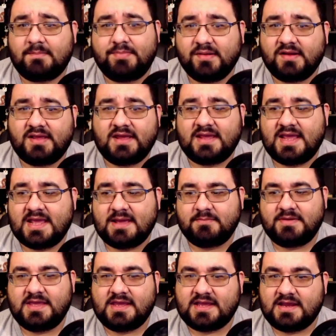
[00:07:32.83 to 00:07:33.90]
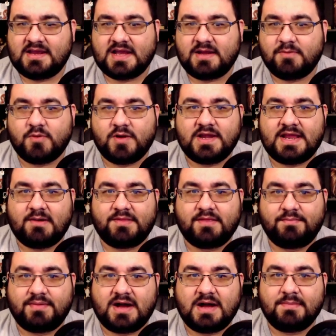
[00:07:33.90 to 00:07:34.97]
bullying him. He can come one day with a
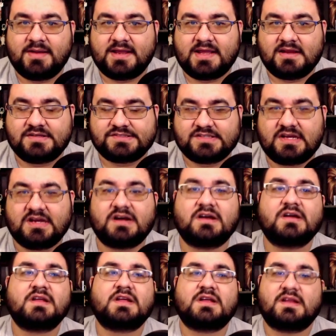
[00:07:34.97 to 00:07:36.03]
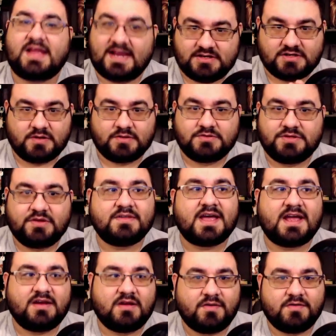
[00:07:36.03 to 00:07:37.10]
bomb and kill us all. Like, don't do
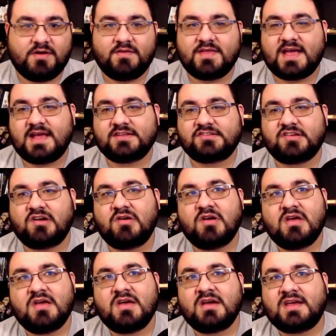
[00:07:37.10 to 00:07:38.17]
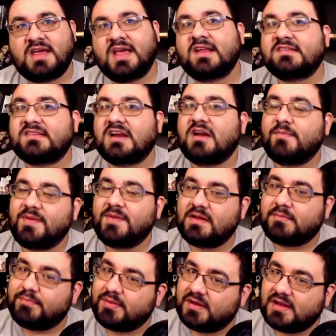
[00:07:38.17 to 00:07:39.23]
that. Don't do that. So kids that are being
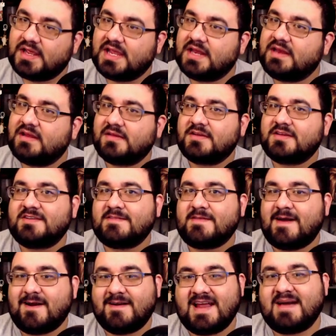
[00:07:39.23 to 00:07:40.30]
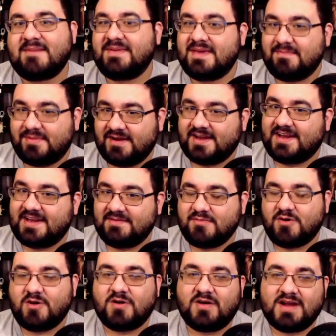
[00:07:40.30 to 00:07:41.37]
bullied are not being bullied
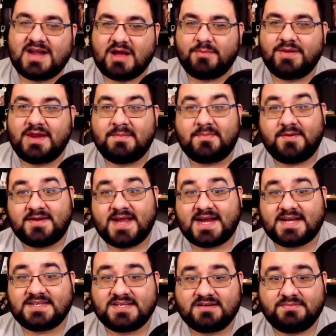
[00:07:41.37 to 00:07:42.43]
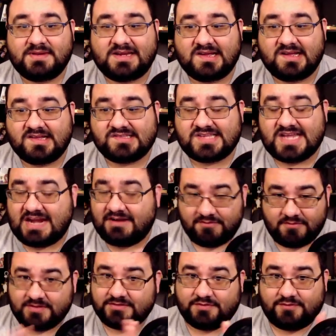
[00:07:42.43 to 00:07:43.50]
anymore and now being protected because
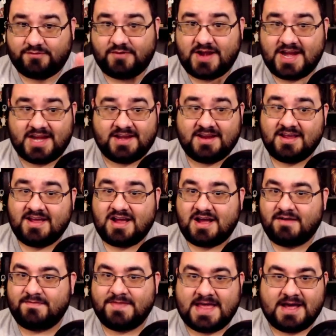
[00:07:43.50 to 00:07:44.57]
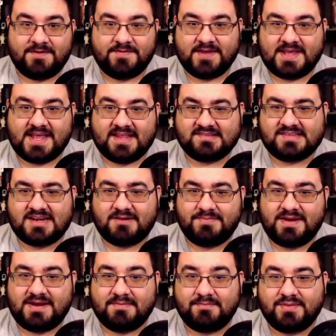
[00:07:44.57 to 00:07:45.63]
everyone's afraid of now the kids that are
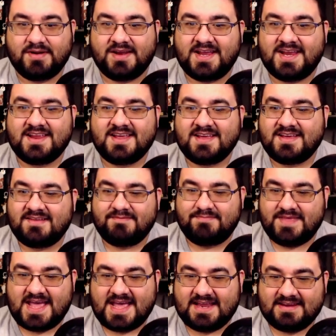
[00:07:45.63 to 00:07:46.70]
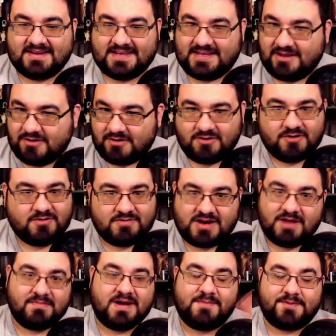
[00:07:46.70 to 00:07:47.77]
being bullied that he'll
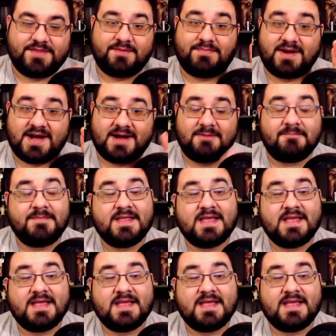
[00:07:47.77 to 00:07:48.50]
come up with a bomb.